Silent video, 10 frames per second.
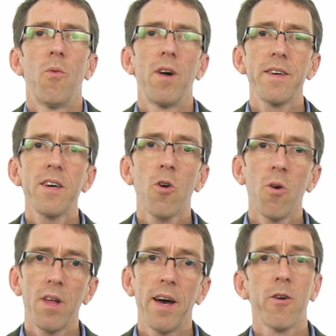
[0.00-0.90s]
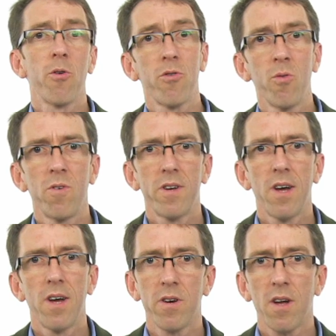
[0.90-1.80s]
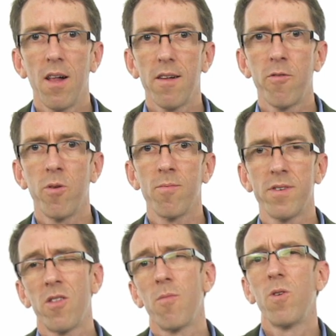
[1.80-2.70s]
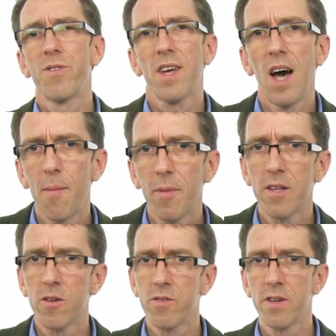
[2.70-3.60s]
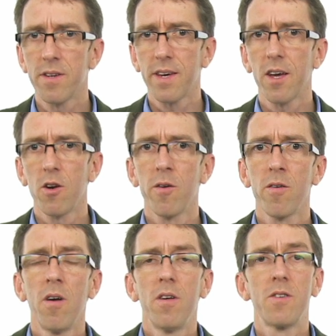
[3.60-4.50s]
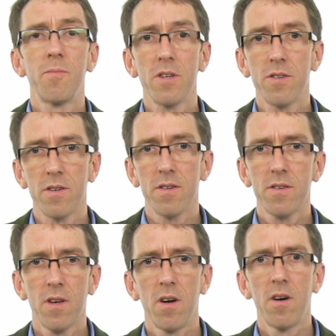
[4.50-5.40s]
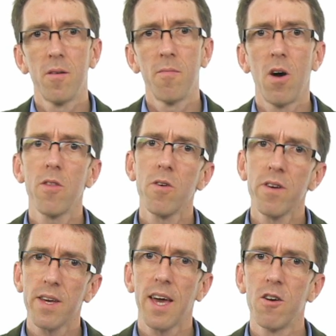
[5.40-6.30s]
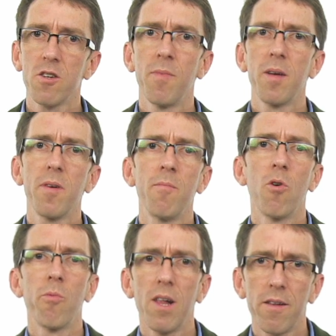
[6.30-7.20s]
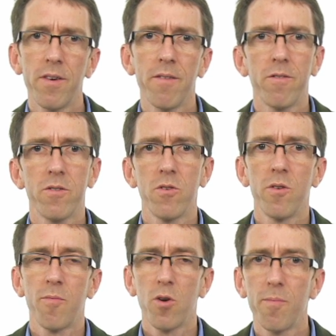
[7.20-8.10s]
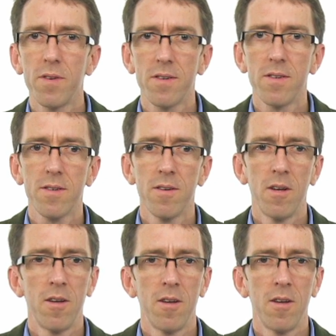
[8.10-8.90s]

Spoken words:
While E. coli or thermotolerant coliforms are the most commonly used indicator species, other indicators might be more relevant for certain purposes.